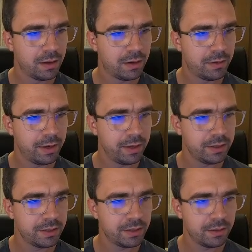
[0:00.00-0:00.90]
All right,
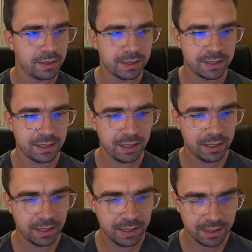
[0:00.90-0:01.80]
so let's
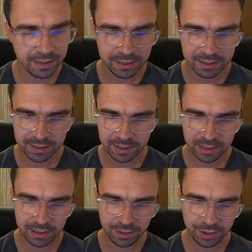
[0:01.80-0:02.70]
say
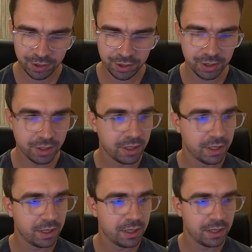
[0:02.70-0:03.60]
SSH
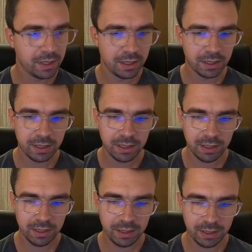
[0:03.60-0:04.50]

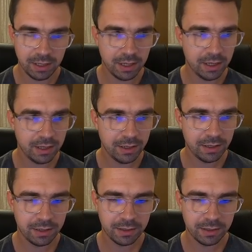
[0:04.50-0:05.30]
key again,